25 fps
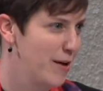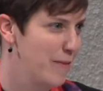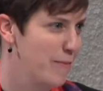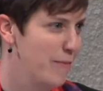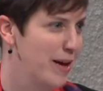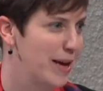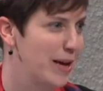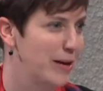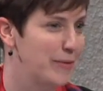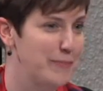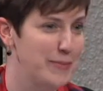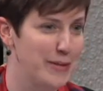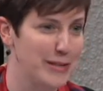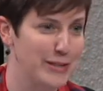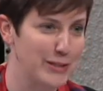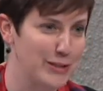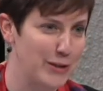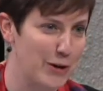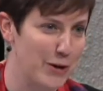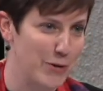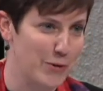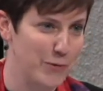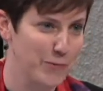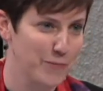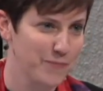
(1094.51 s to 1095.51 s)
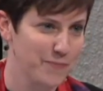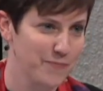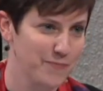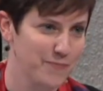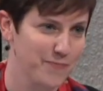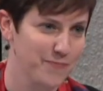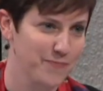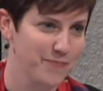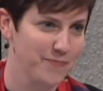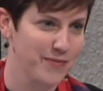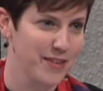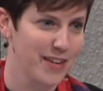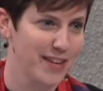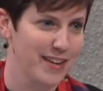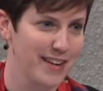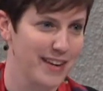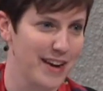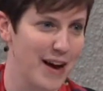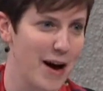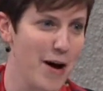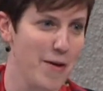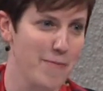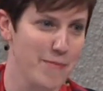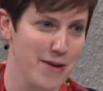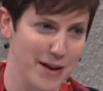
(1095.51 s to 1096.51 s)
May it be so.
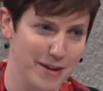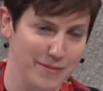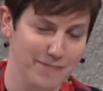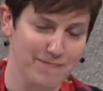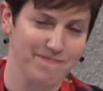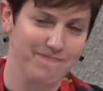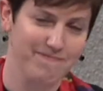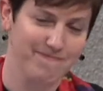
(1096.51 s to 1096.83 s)
Amen.